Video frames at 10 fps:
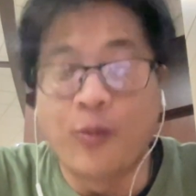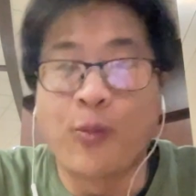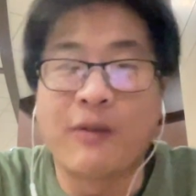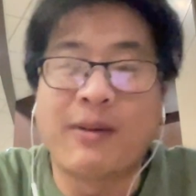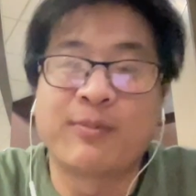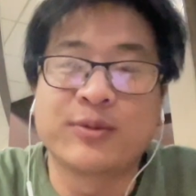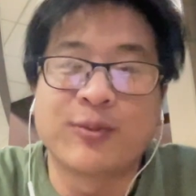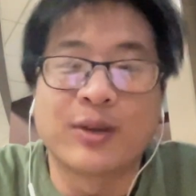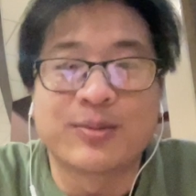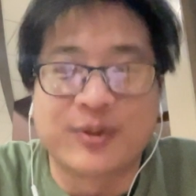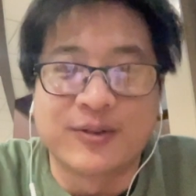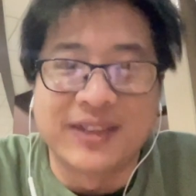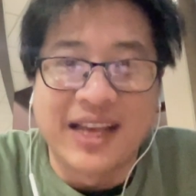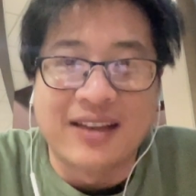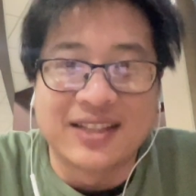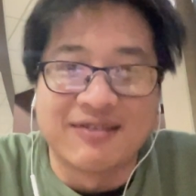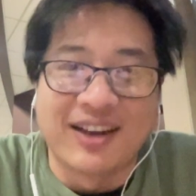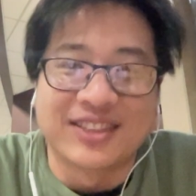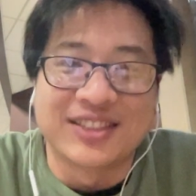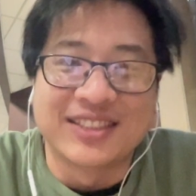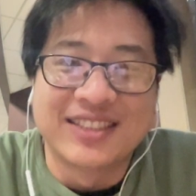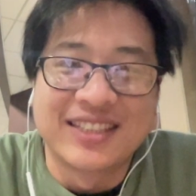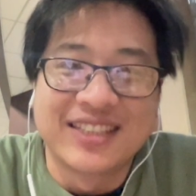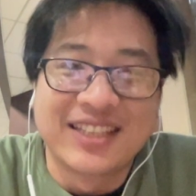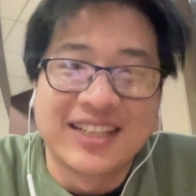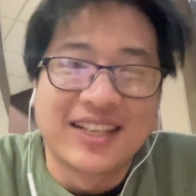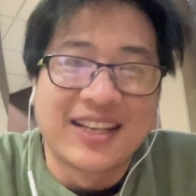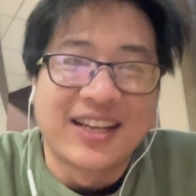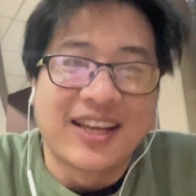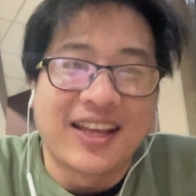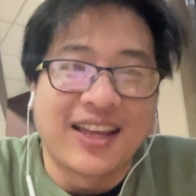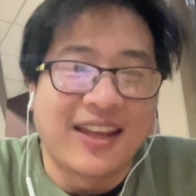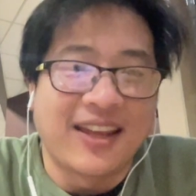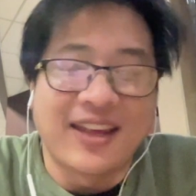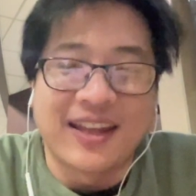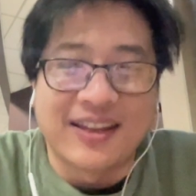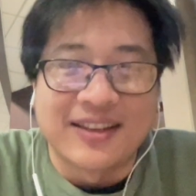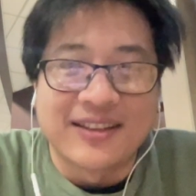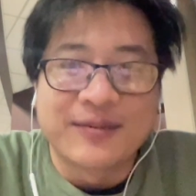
we want to prove the other direction. And